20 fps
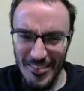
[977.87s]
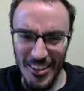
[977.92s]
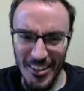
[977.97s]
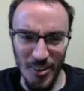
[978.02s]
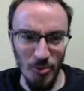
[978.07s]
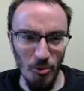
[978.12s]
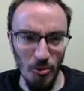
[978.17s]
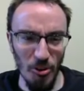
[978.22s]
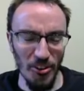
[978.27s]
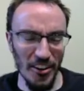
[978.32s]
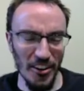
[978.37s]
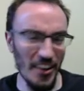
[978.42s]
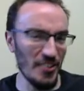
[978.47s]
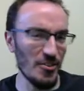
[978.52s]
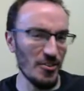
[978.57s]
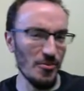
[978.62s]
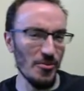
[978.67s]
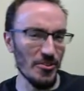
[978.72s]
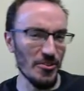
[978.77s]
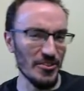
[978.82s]
working
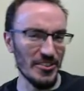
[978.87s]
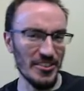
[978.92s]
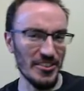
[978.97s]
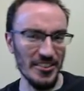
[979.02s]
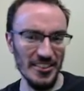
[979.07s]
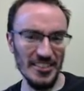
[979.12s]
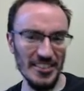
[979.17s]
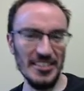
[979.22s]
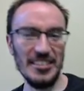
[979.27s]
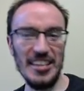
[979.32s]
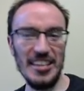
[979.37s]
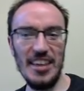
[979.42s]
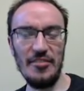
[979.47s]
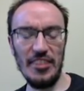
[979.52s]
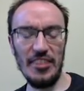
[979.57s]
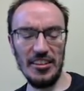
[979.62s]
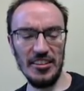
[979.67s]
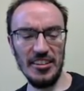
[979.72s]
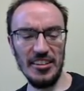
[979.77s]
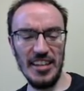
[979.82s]
towards
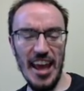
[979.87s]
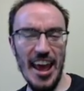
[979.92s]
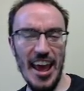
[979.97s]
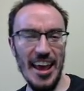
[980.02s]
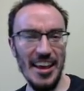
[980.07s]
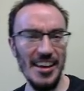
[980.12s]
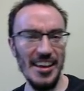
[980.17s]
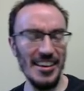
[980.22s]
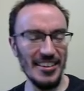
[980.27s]
saving the day,